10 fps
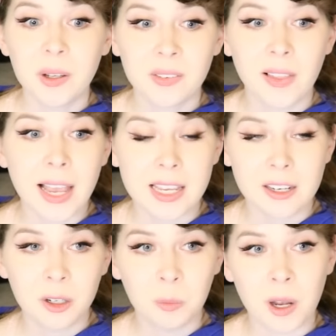Buzz
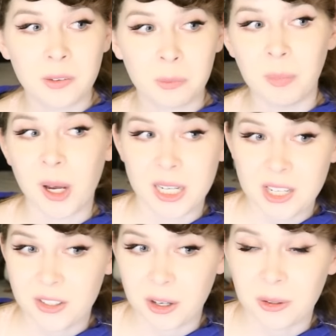Lightyear wants
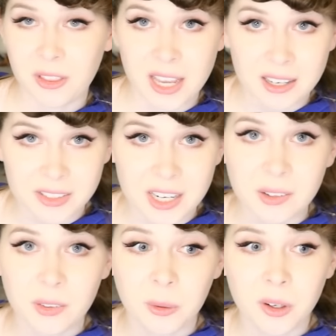Bonnie to go to the
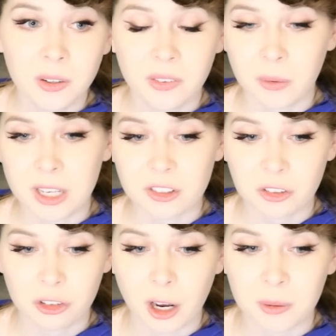antique store, so he
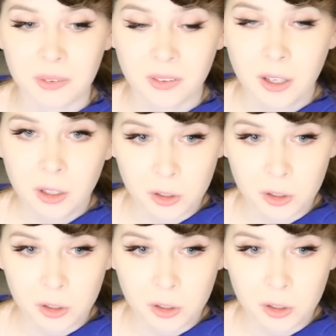just shouts,